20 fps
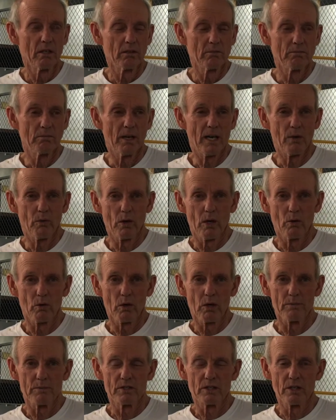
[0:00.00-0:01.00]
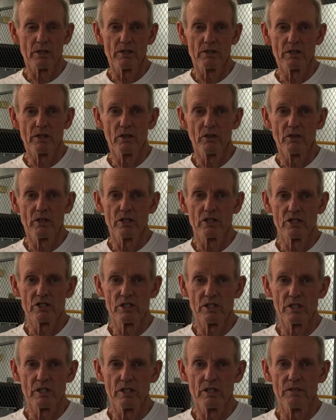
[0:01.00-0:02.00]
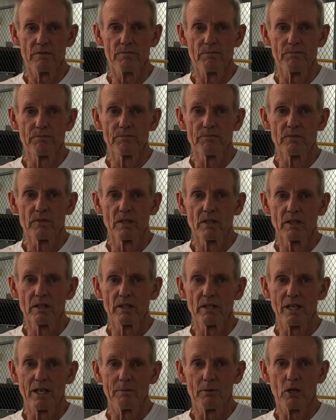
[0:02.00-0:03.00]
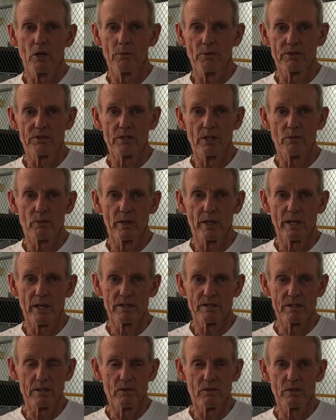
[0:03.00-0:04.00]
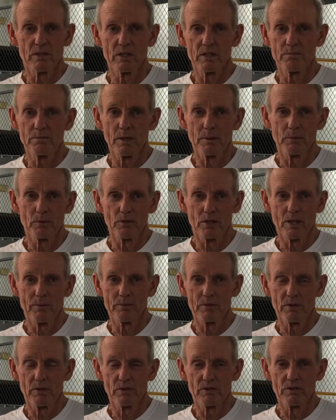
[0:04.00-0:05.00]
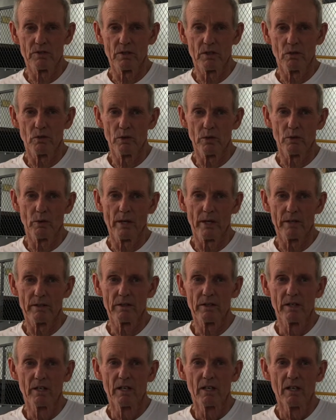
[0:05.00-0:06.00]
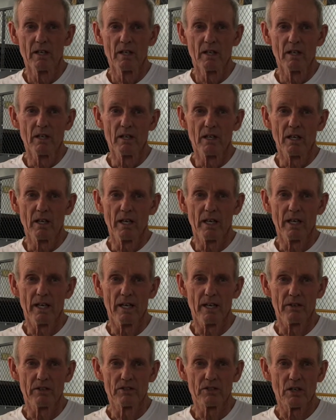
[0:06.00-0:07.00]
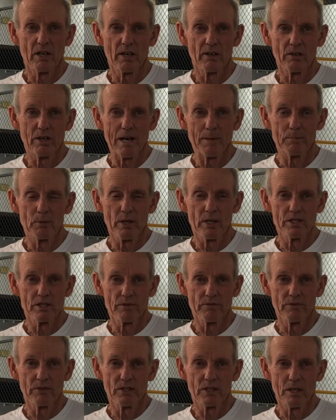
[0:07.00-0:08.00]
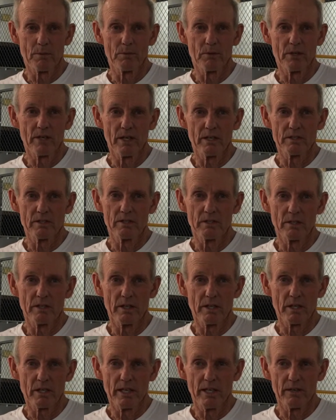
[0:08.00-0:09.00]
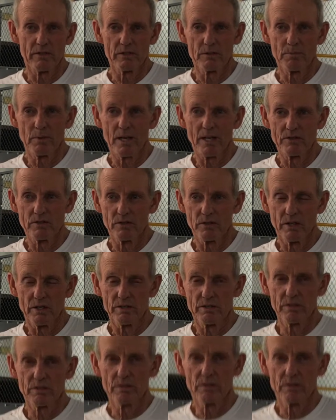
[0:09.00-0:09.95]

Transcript: what worms can do that she came home and said, we got to see what these people are up to. So we went and saw their operation for a couple of days, and then they kind of sponsored us